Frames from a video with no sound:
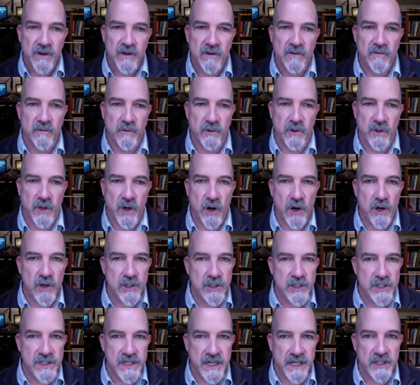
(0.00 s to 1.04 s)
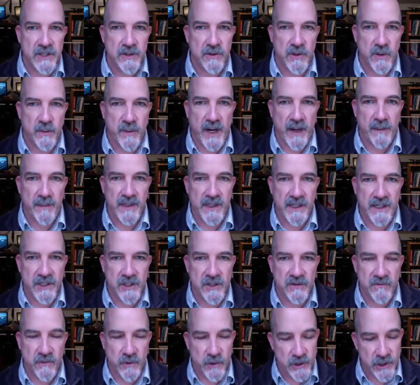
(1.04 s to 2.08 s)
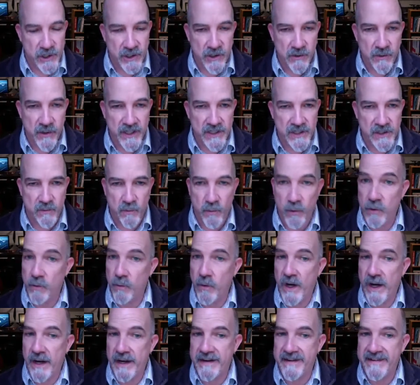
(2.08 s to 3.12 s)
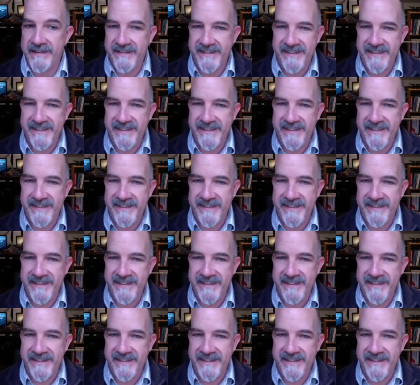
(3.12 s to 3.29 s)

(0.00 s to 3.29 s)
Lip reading: for a large sector of the population, first in the US and worldwide.